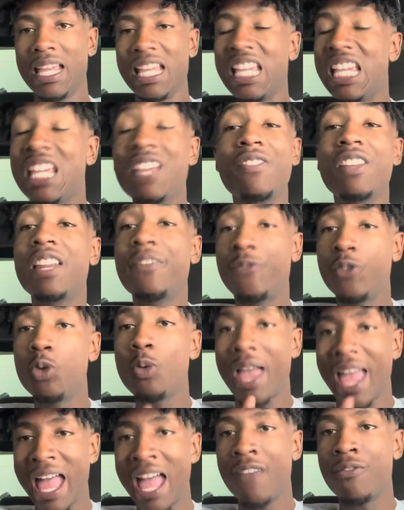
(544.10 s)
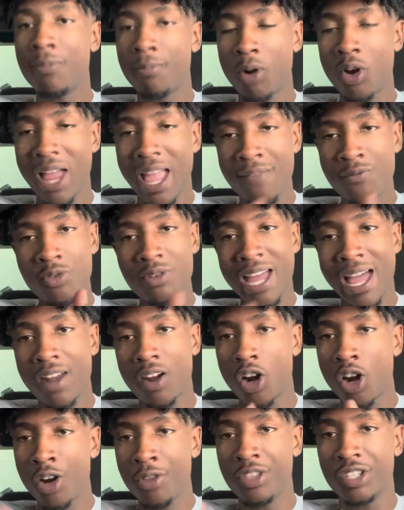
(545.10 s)
even if you haven't, bro. Have you
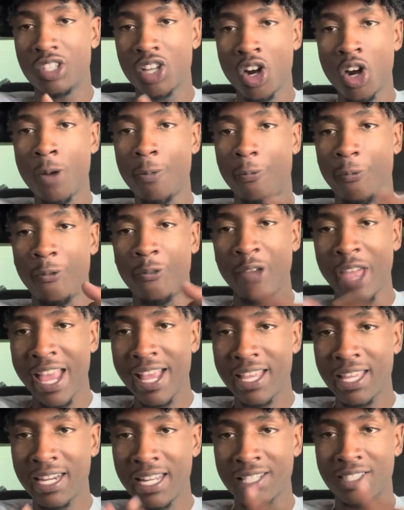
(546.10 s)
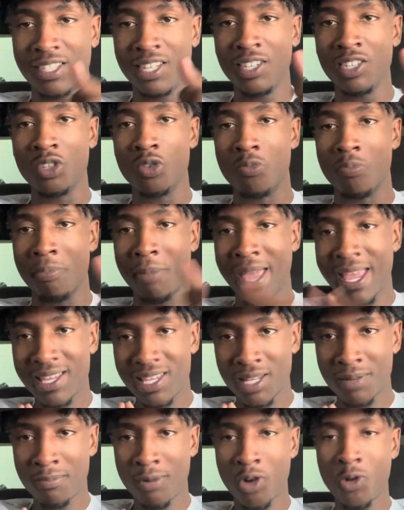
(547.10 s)
not heard the term fake it until you make
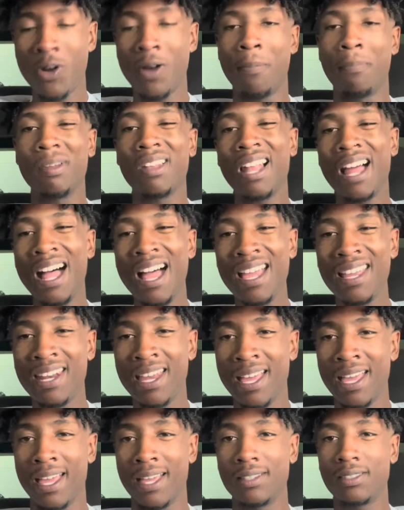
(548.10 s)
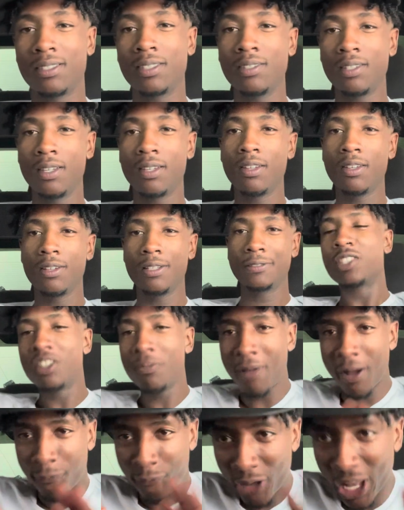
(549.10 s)
it, bro? Apply that to
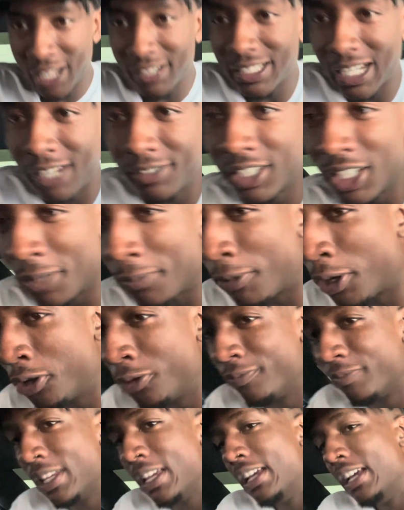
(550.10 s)
my fellas out there, bro.